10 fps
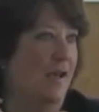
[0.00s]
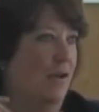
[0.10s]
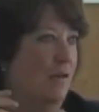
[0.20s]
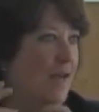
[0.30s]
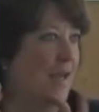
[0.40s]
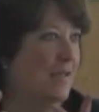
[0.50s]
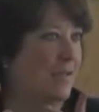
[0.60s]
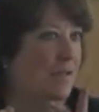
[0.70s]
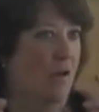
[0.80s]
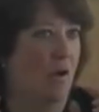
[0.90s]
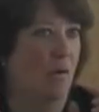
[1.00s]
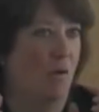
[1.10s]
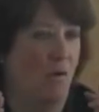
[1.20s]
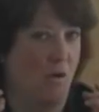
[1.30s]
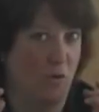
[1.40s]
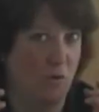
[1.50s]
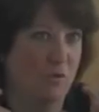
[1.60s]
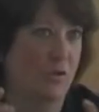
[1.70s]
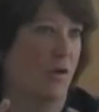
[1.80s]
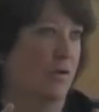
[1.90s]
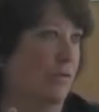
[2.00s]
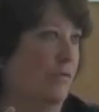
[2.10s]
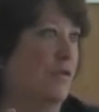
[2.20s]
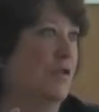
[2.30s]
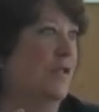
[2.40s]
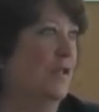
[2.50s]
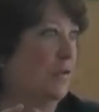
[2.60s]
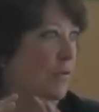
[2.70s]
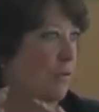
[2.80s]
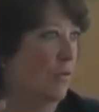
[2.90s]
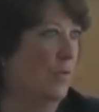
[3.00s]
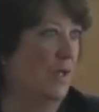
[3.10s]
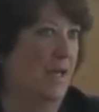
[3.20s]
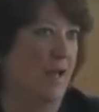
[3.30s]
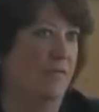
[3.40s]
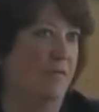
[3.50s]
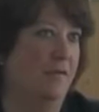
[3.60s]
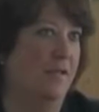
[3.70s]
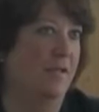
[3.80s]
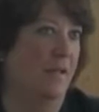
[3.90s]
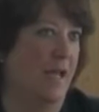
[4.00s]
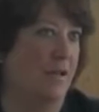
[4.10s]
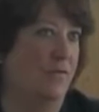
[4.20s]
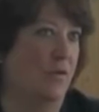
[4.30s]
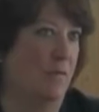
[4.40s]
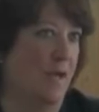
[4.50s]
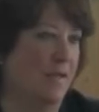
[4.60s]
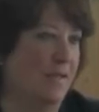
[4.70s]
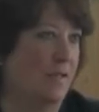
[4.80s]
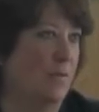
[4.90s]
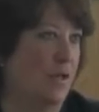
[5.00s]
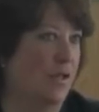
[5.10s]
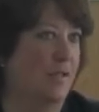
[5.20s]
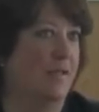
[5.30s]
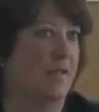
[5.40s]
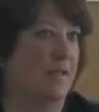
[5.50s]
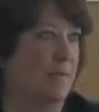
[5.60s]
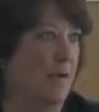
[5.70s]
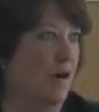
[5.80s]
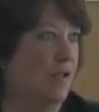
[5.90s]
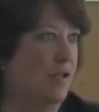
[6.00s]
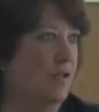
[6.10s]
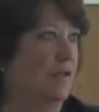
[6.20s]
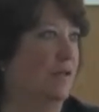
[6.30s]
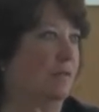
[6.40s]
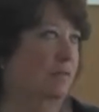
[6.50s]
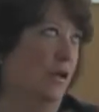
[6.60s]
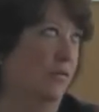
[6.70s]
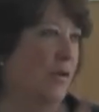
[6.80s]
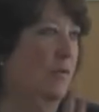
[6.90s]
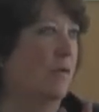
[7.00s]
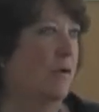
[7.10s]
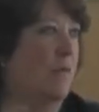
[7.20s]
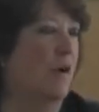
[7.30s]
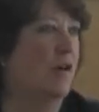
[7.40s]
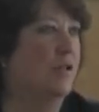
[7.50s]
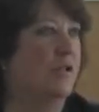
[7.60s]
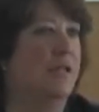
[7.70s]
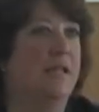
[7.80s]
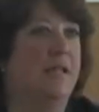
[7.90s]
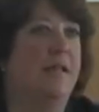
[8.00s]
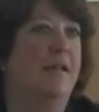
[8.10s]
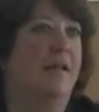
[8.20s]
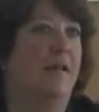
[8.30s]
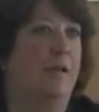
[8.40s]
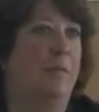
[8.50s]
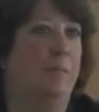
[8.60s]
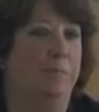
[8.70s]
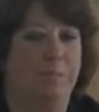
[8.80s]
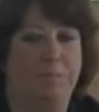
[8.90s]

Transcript: created a huge controversy at the European level in the last few months, especially since March, well, February, March, where